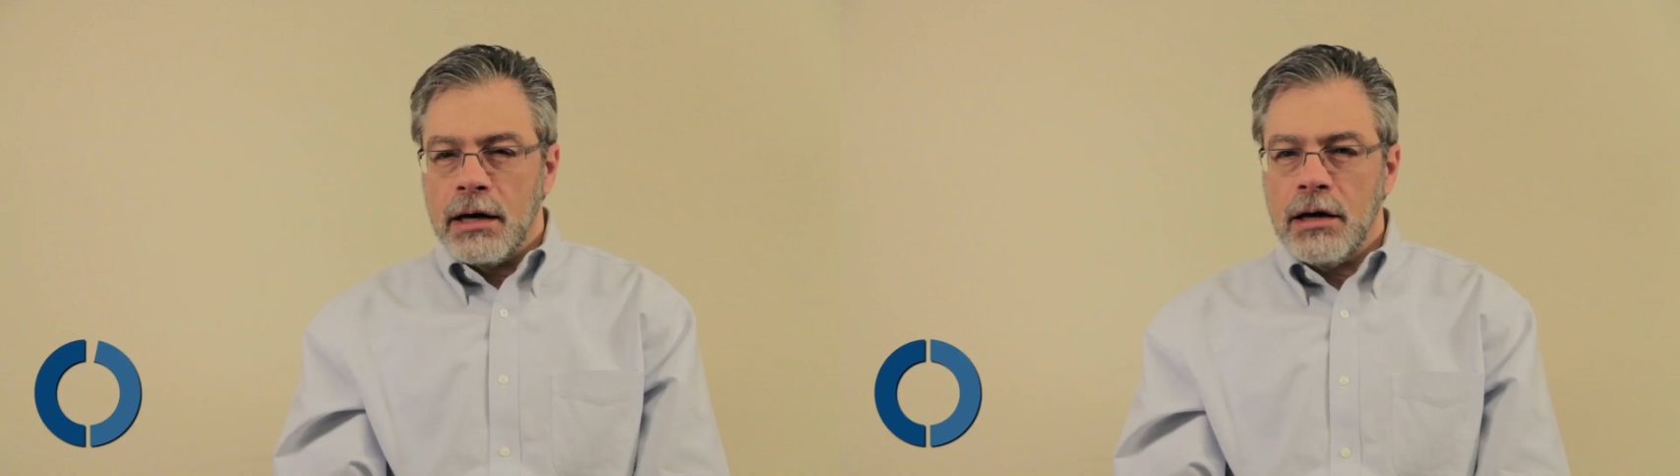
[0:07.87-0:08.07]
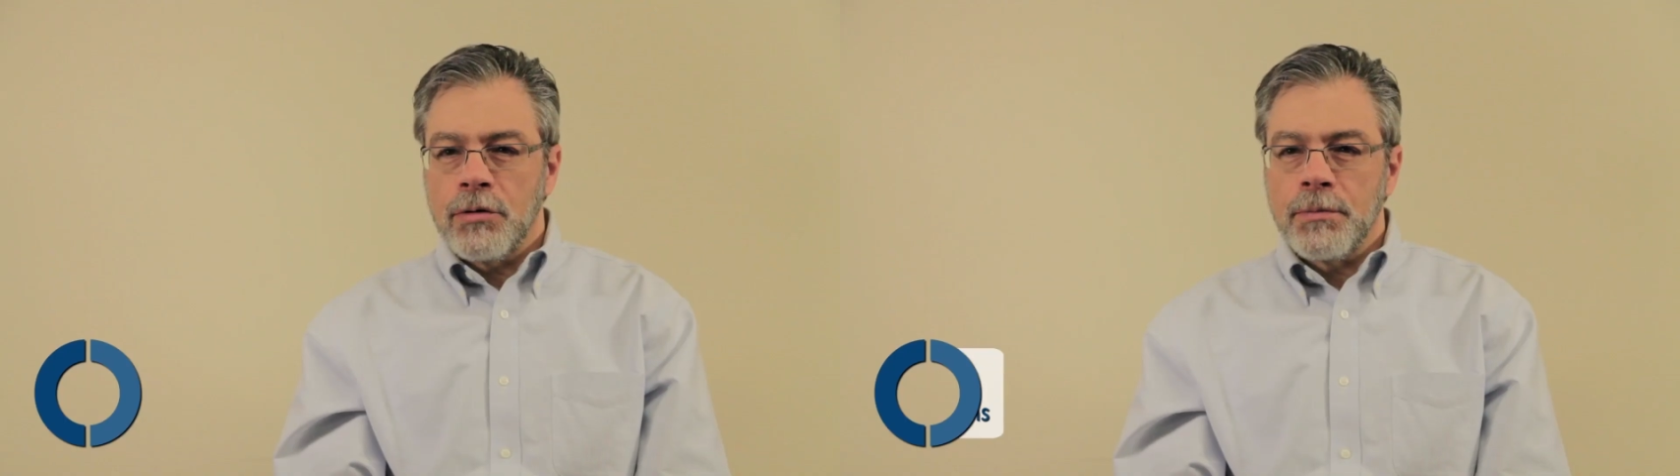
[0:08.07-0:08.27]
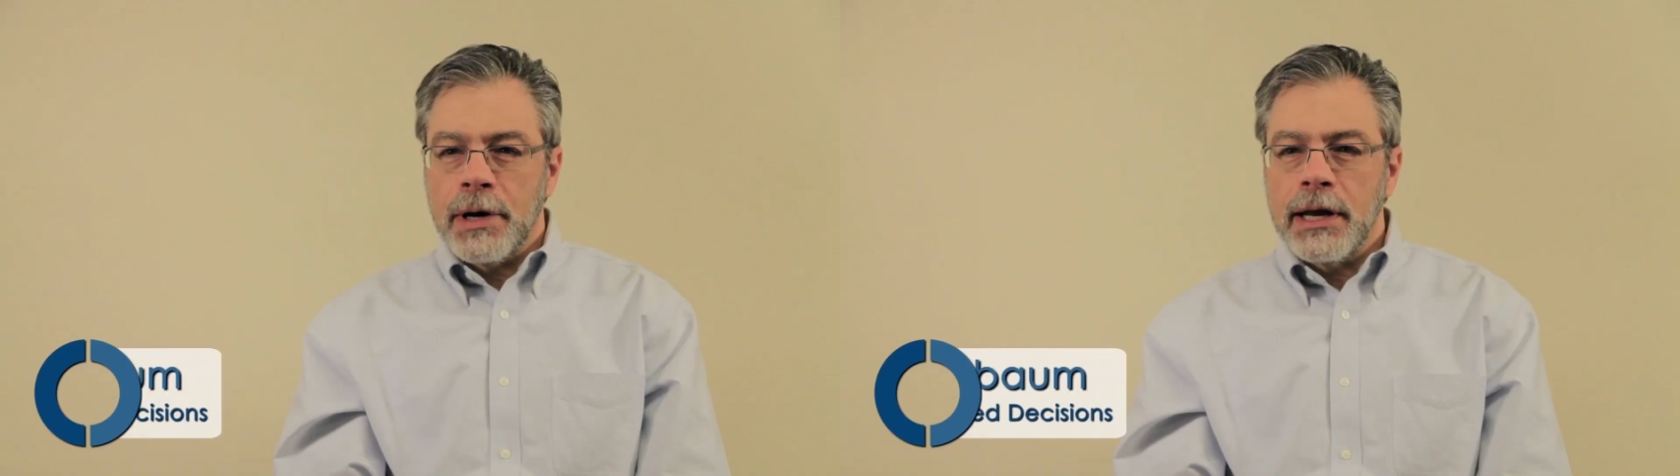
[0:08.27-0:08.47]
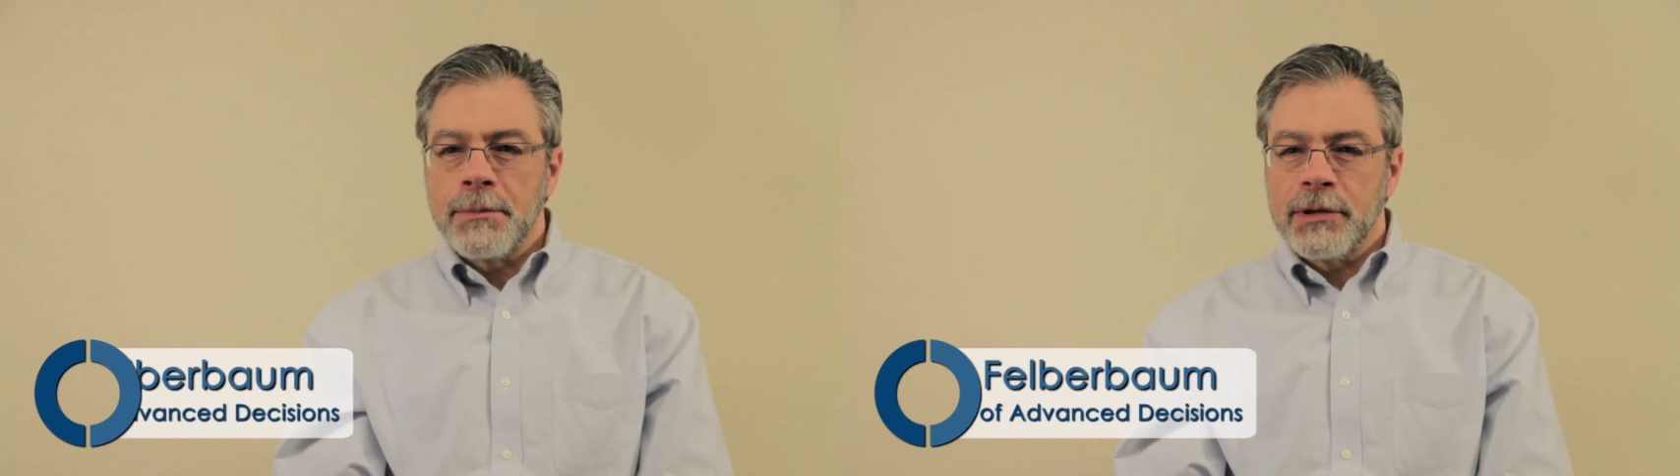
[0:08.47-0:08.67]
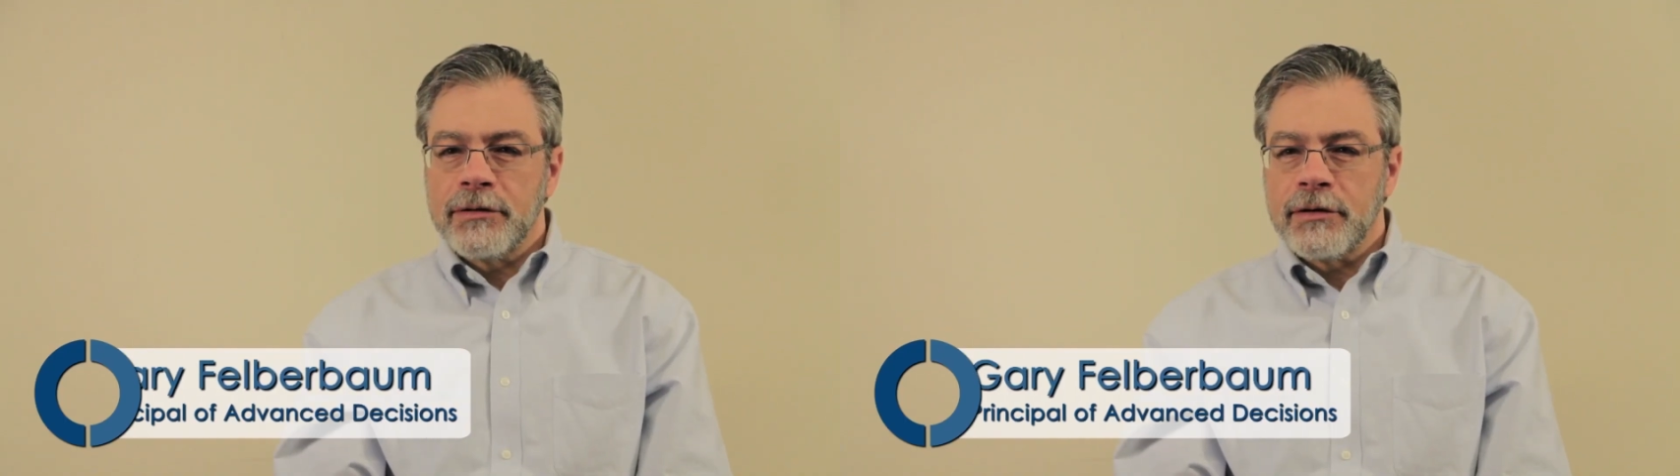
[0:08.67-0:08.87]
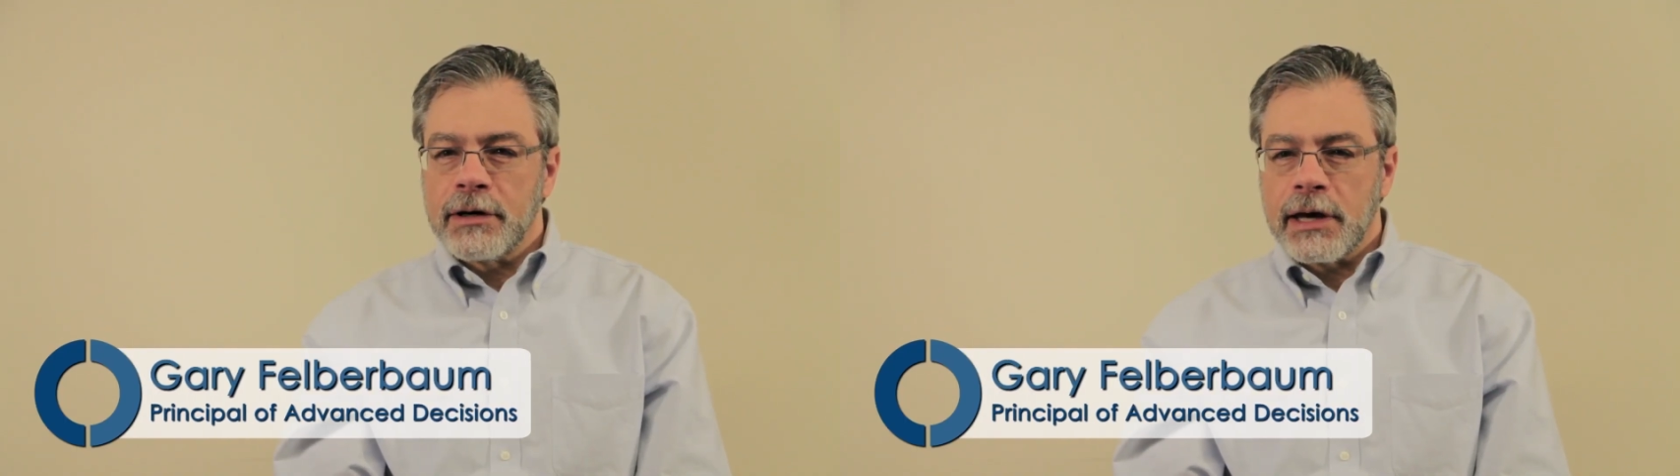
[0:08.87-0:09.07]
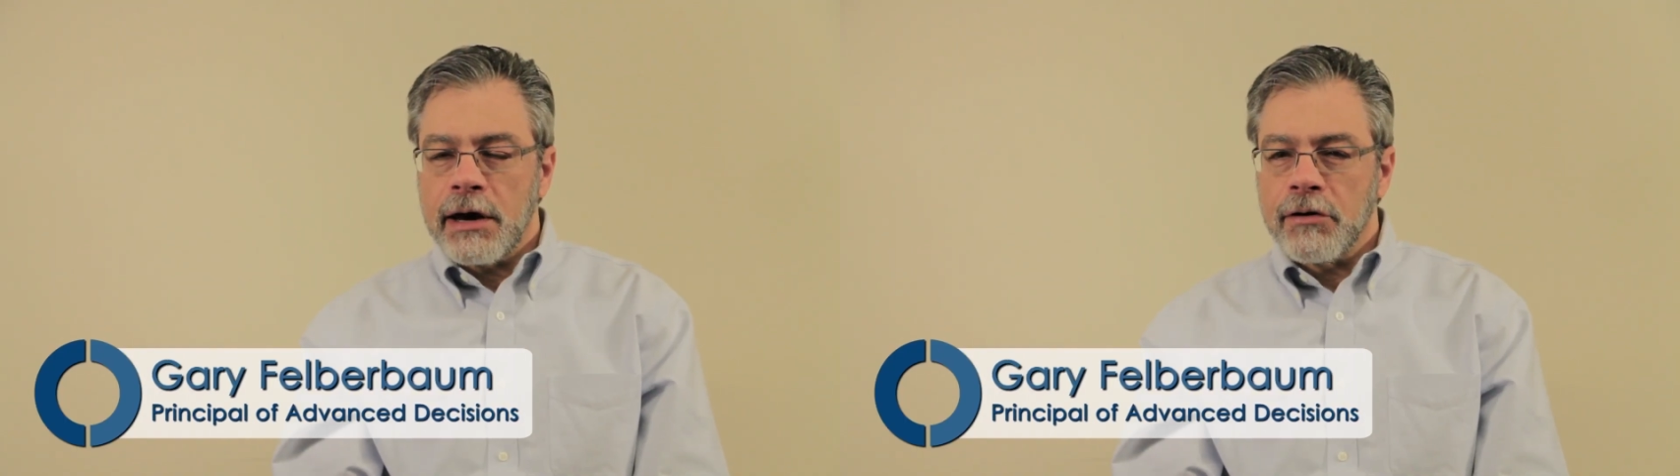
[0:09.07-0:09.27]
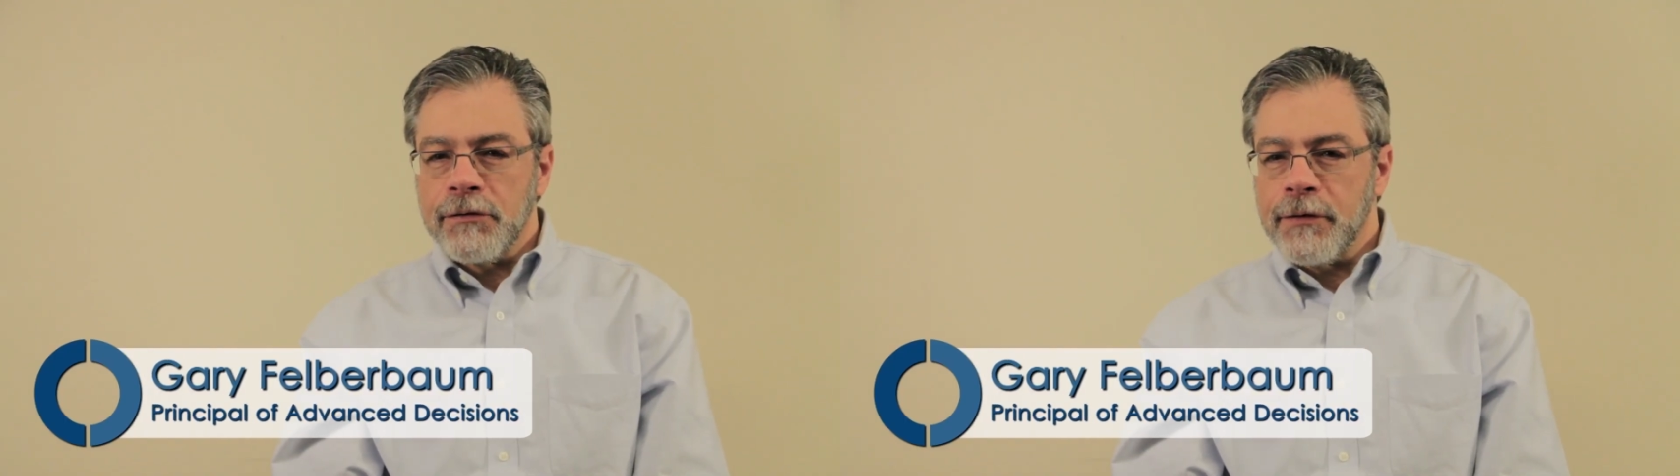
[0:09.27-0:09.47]
Hello, my name is uh,
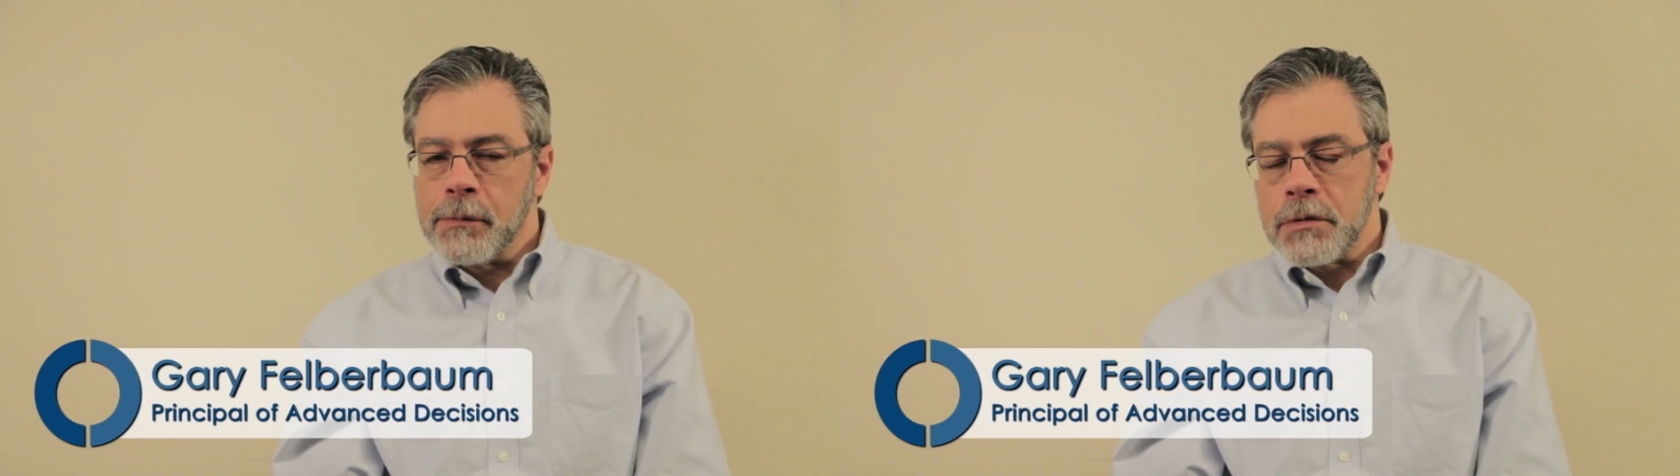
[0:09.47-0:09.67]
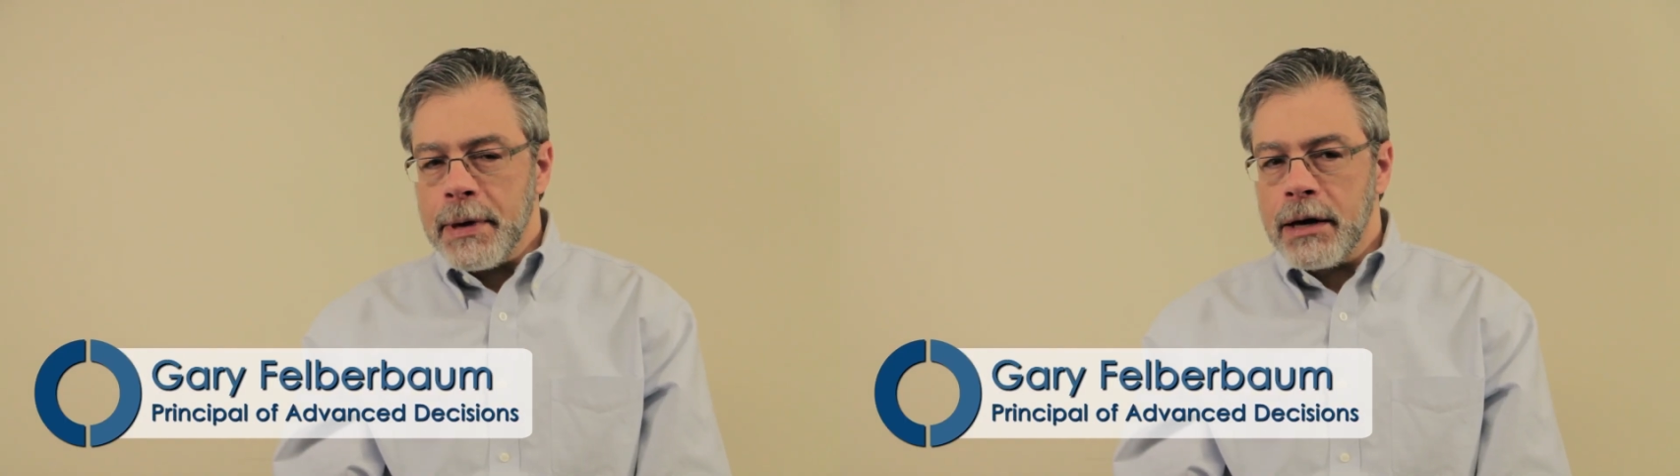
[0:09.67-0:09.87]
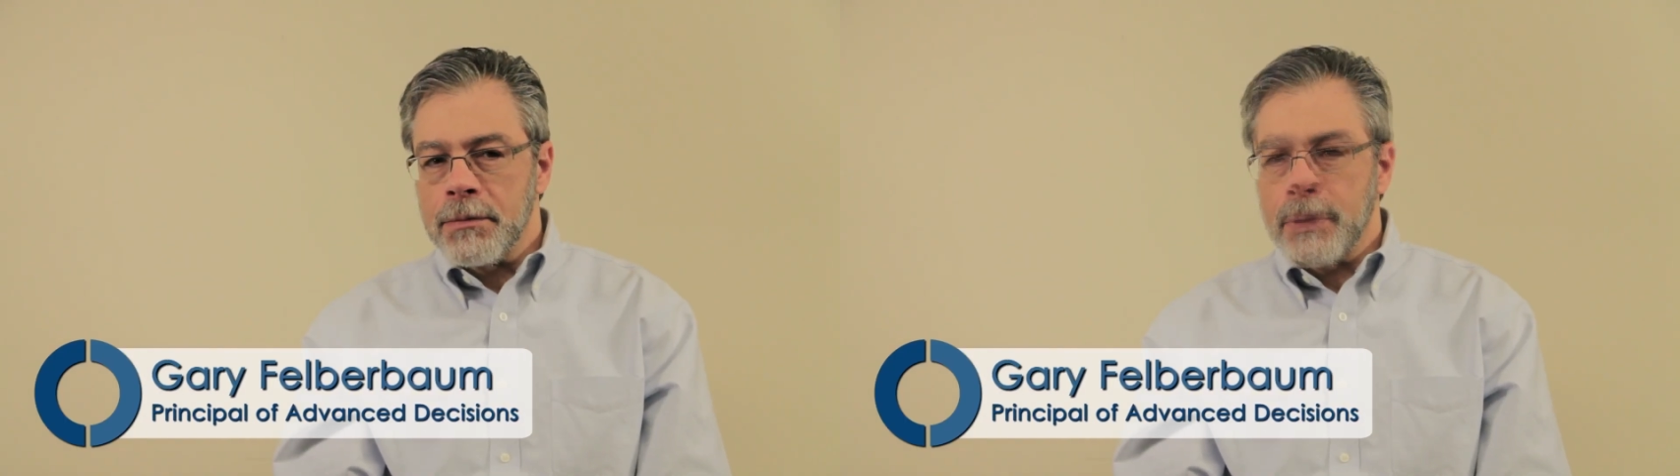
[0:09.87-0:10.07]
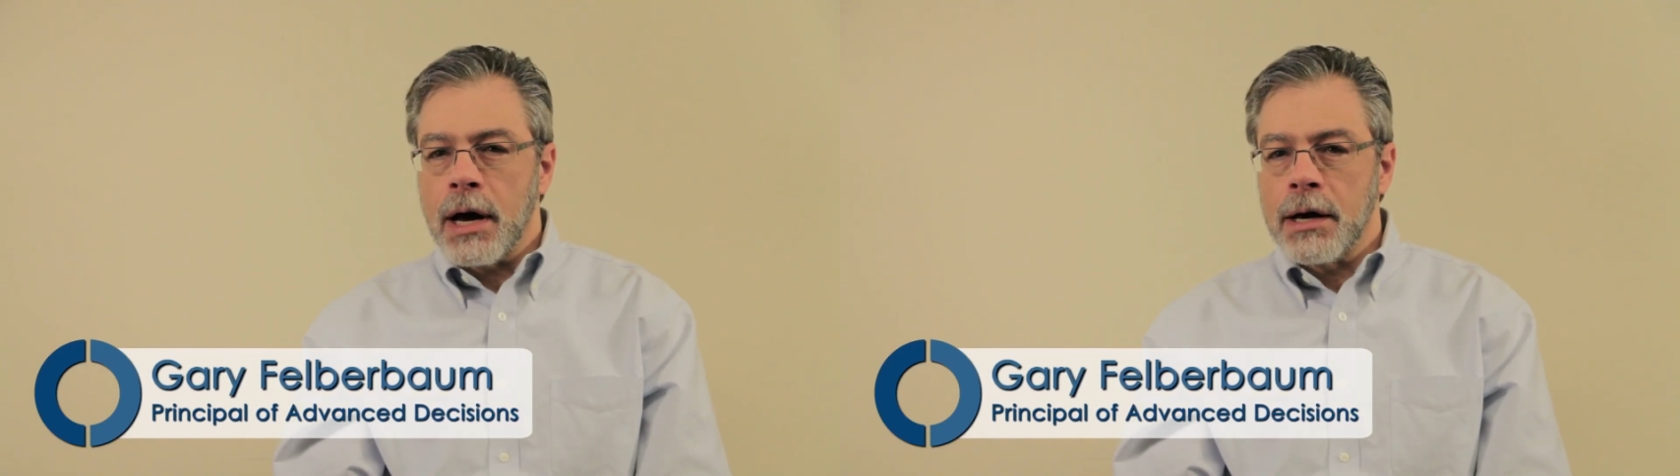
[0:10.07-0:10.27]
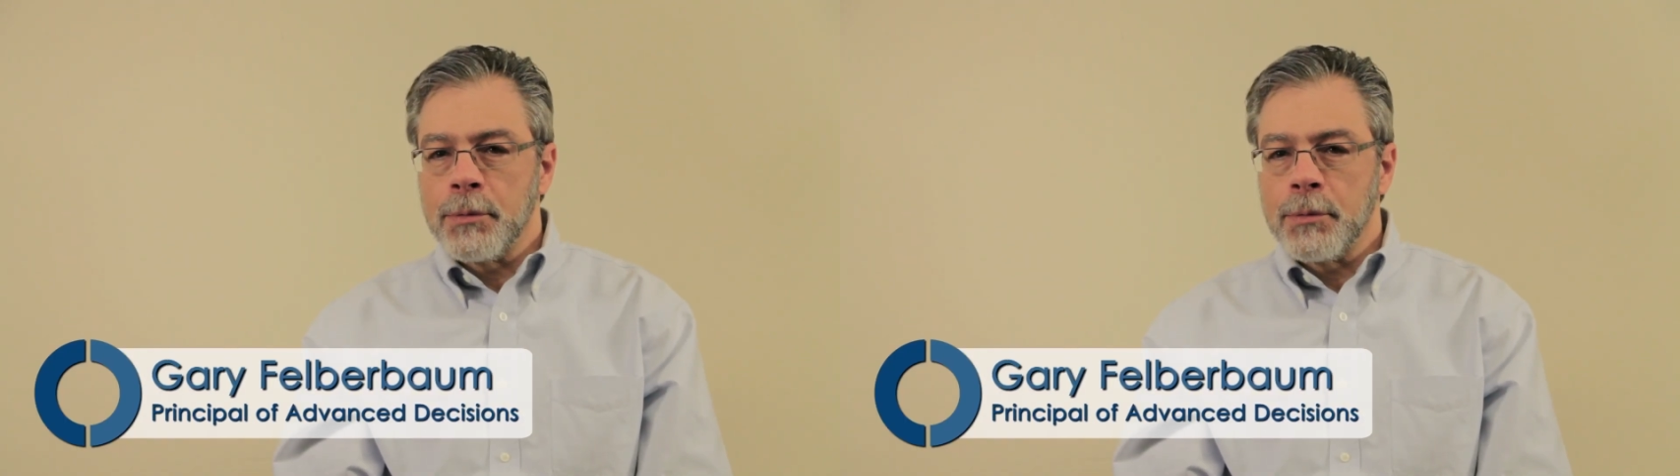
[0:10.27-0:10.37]
Gary Felberbaum.